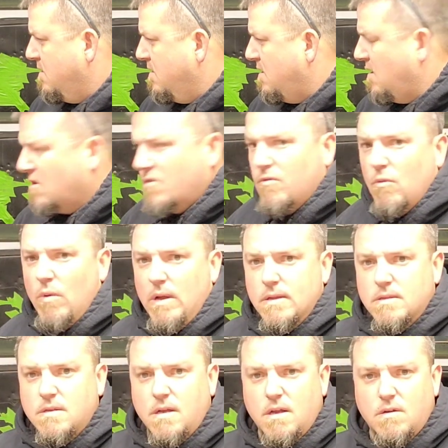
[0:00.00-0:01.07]
I don't know if I'll weld
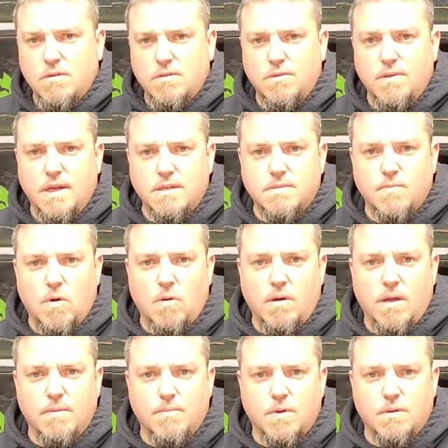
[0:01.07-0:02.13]
it tonight or do that tomorrow
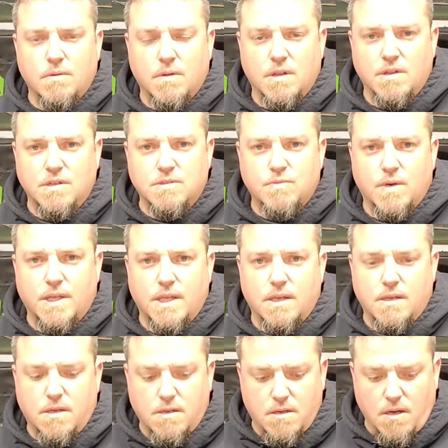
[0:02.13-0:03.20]
night, but I at least want to get
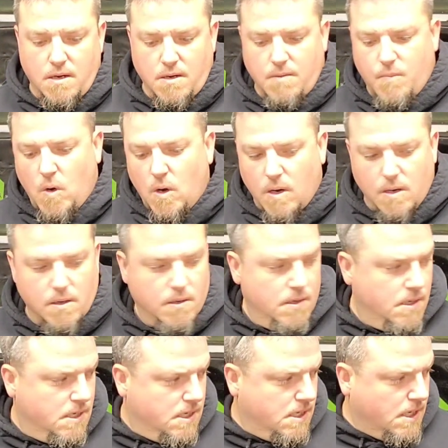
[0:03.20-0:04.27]
it cut apart
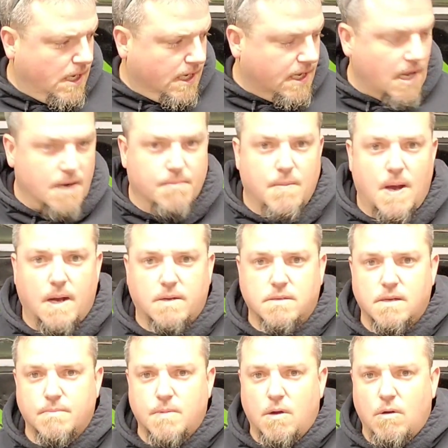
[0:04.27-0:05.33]
and kind of mocked
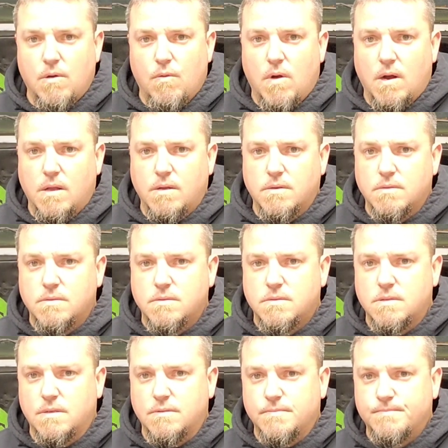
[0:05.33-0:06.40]
up how I want it.
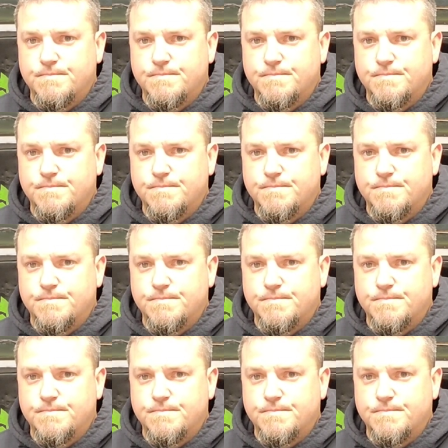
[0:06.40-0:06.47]
So,